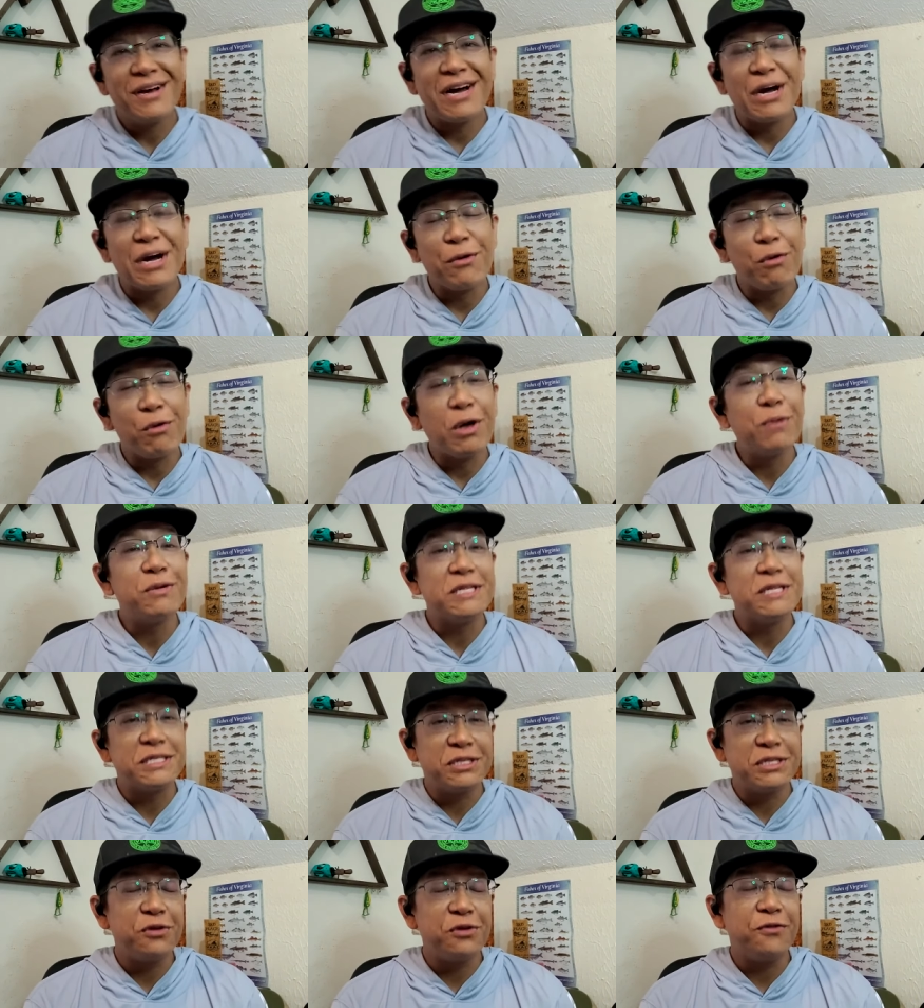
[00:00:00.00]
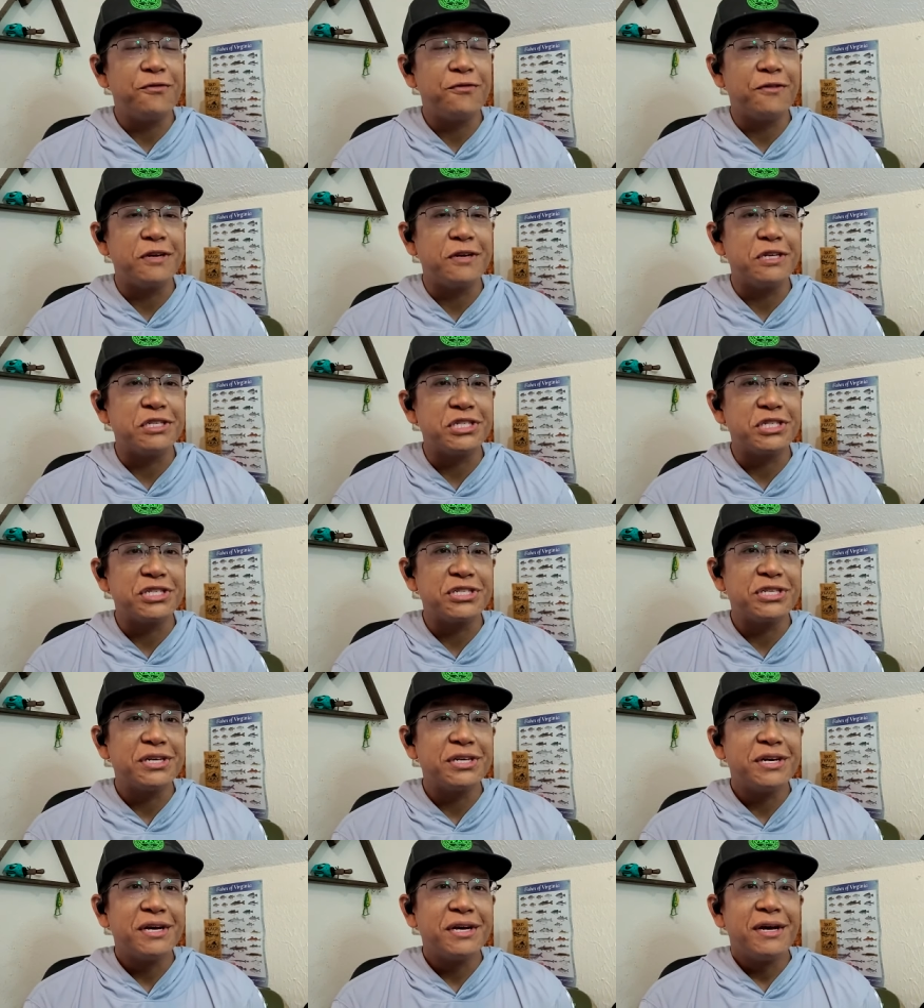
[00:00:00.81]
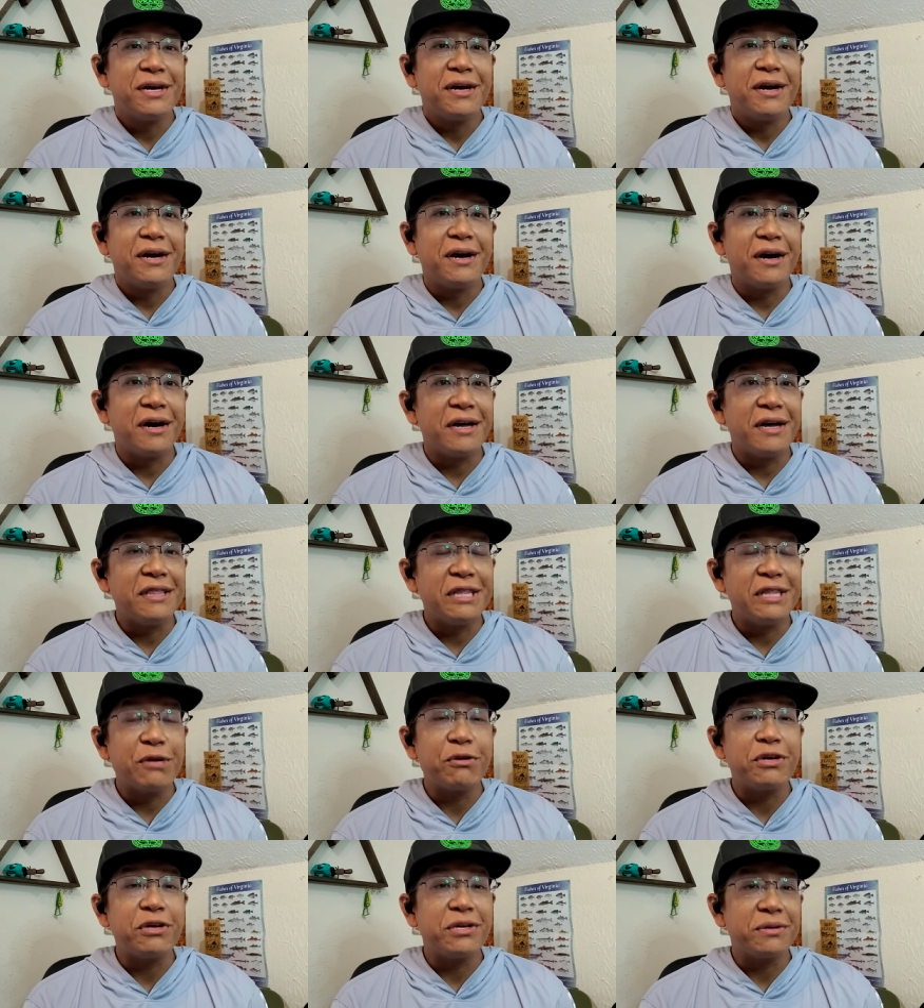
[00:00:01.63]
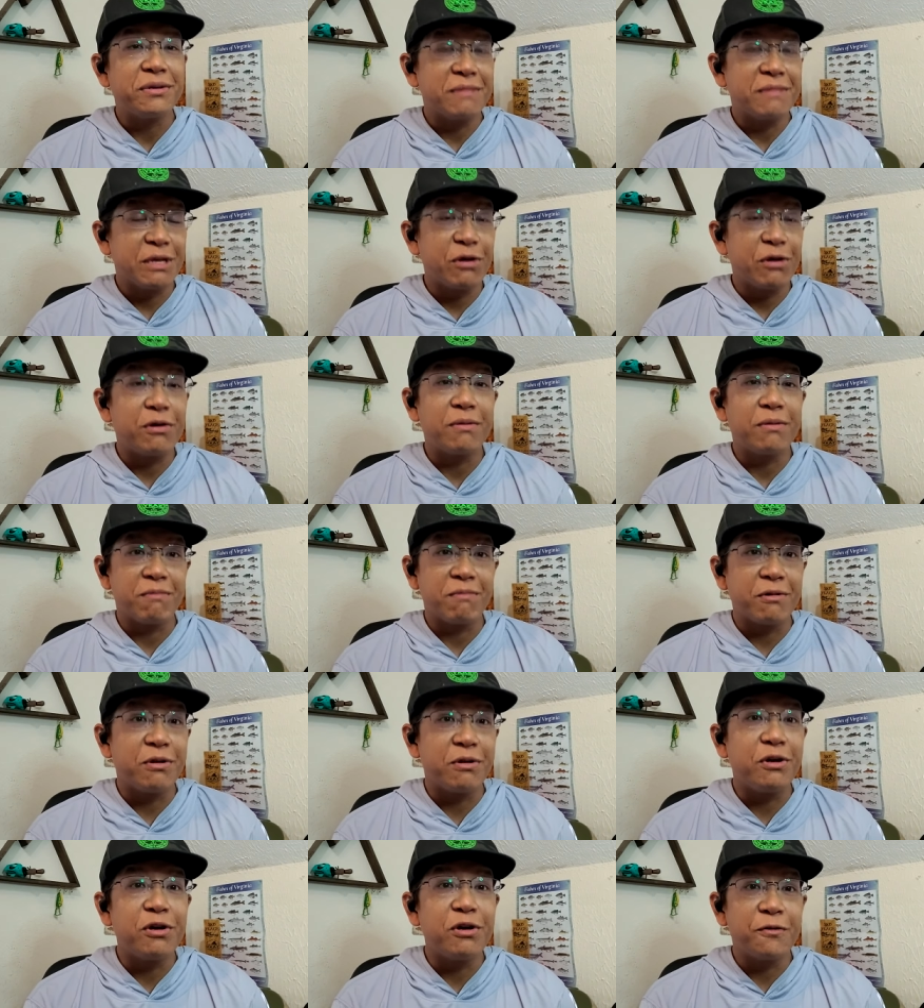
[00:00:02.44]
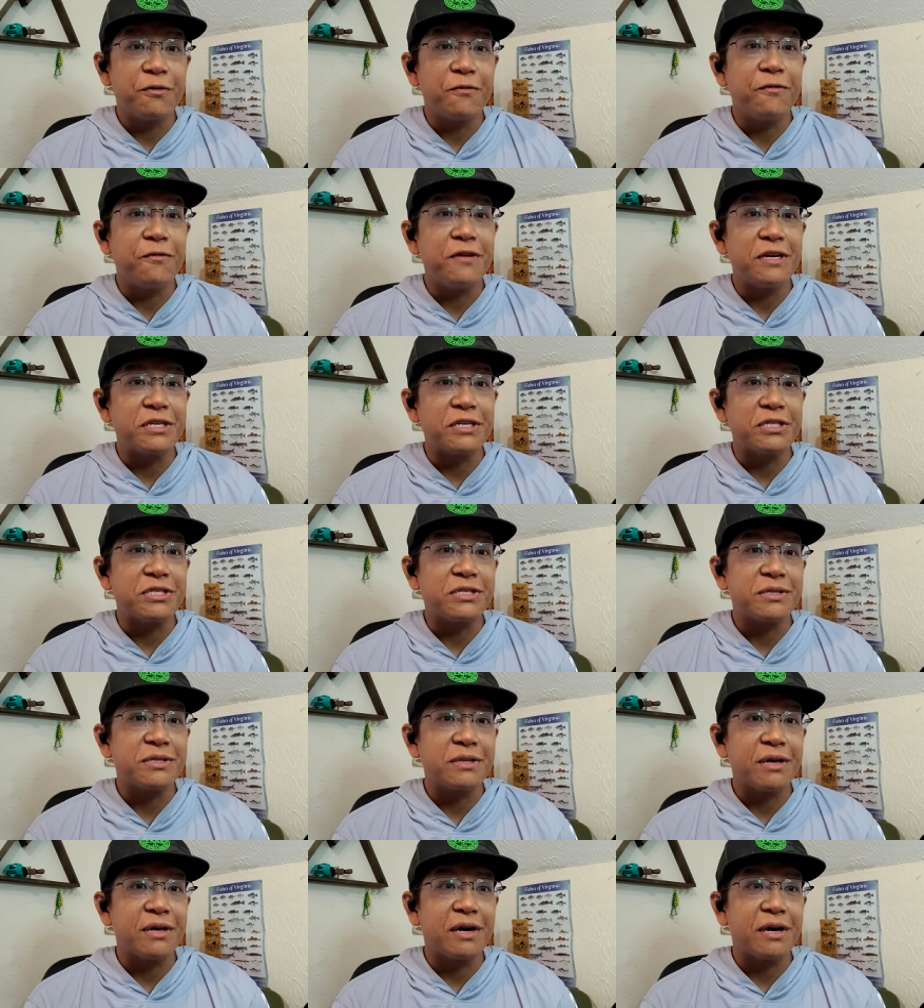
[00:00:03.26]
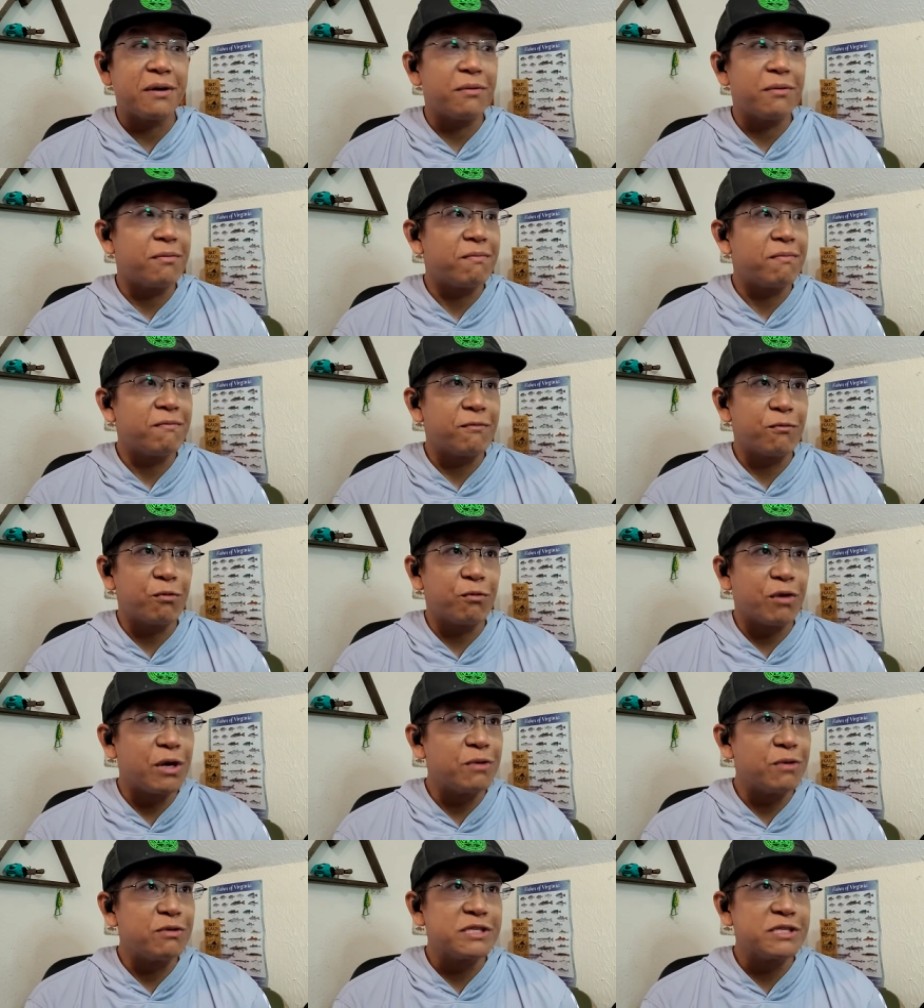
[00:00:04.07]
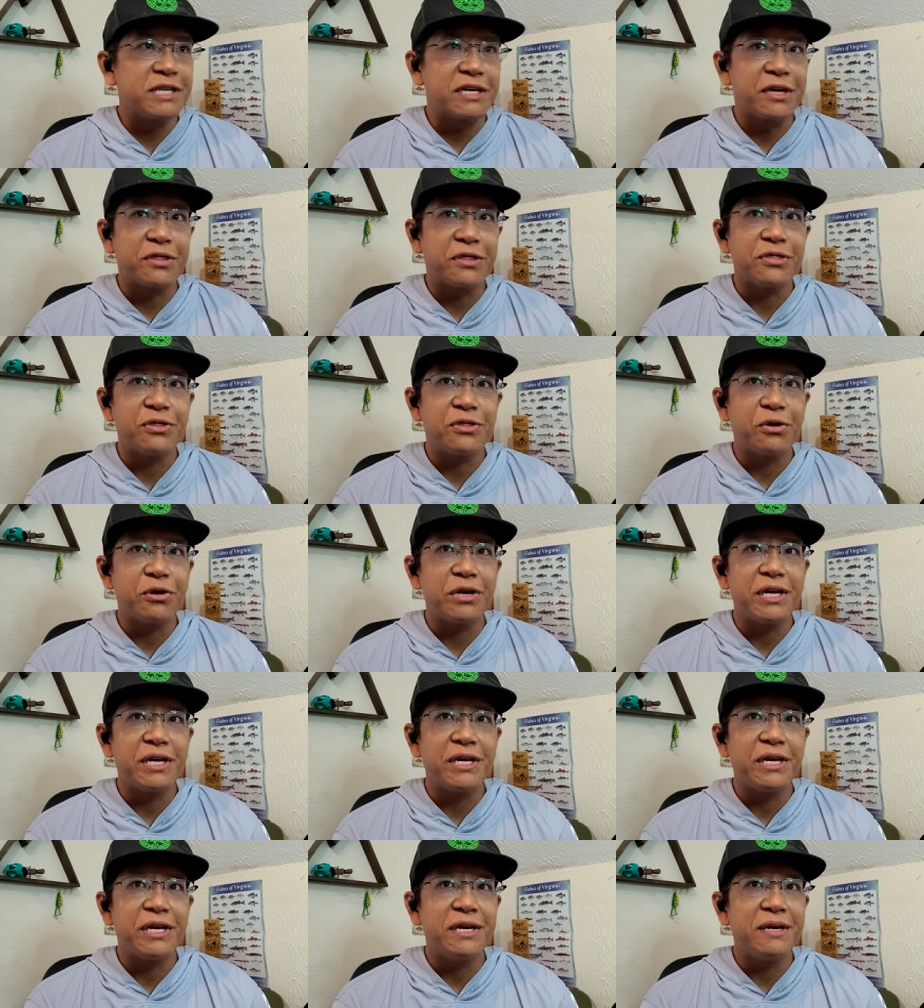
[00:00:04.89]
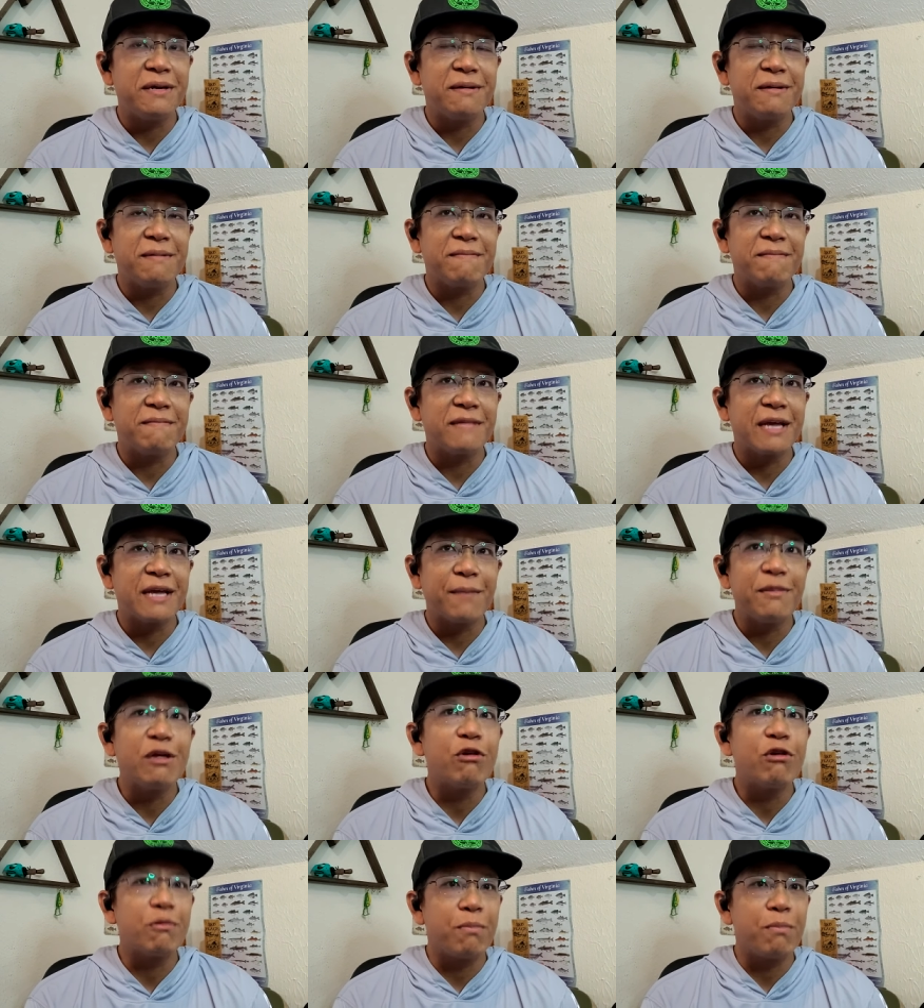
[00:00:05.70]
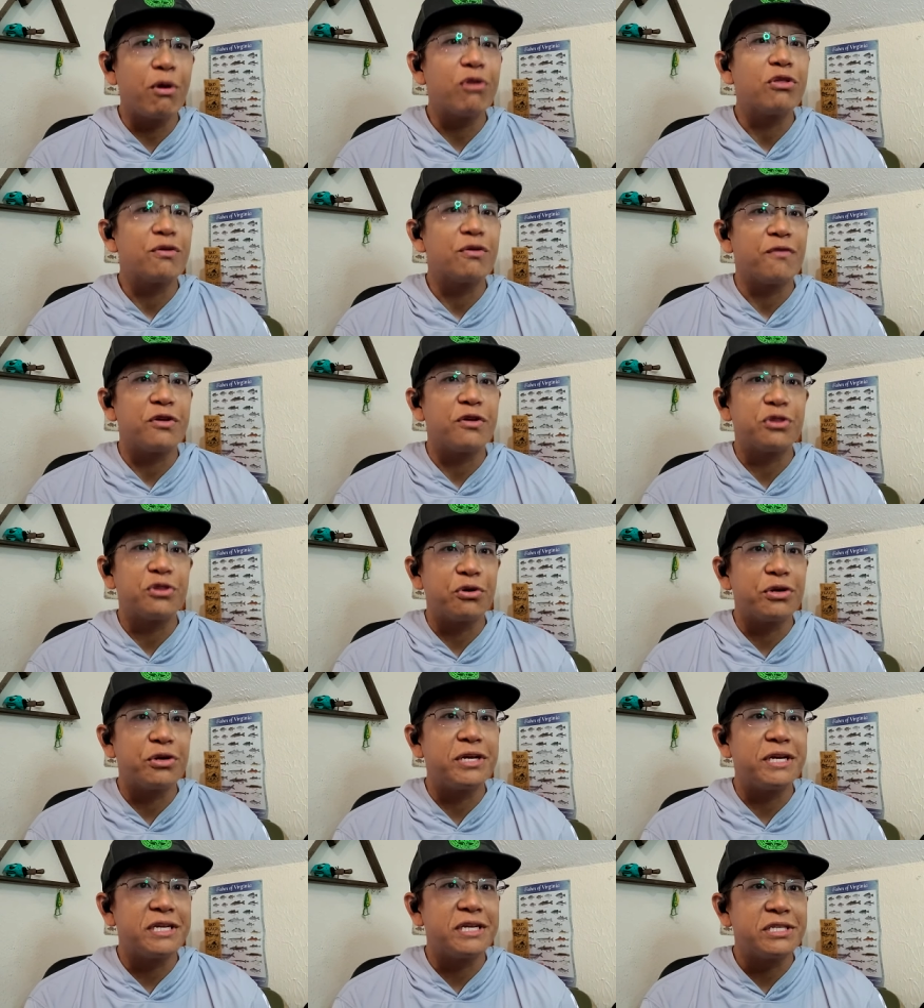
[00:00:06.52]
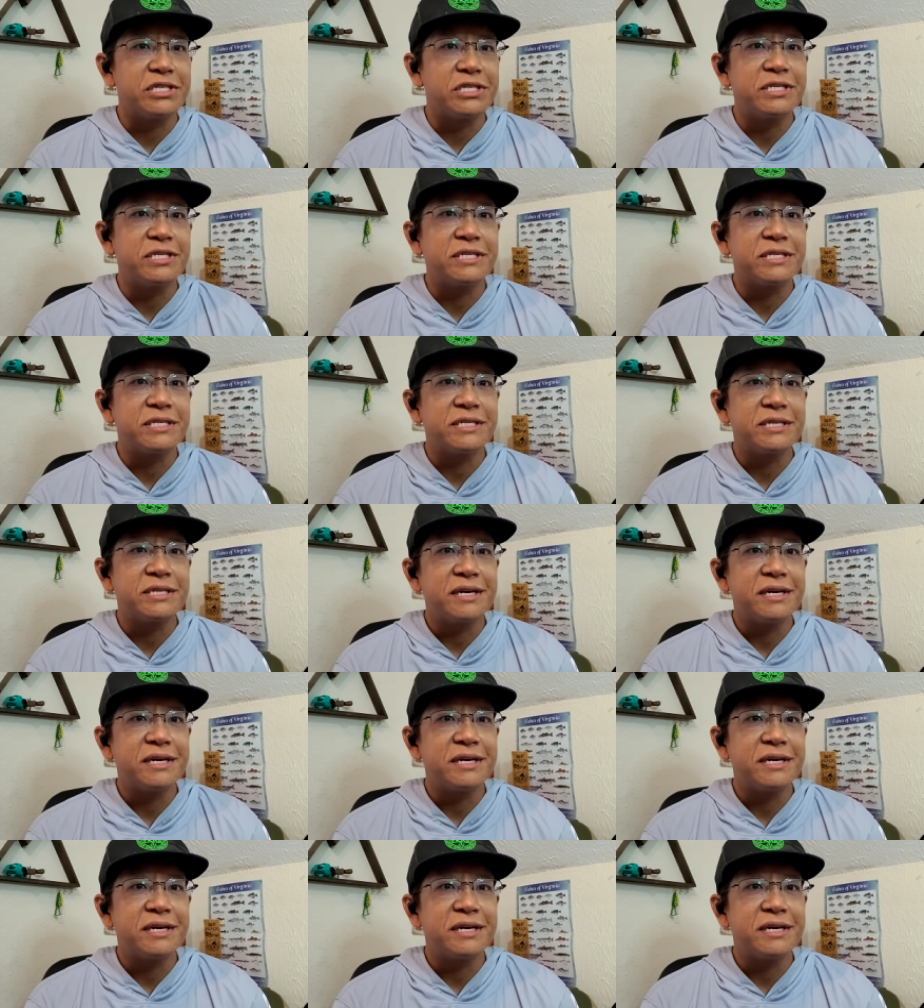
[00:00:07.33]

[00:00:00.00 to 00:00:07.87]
I won with two fish, uh, and they're, they're good fish. Uh, One was like a thirty. I mean, they were both over thirty inches.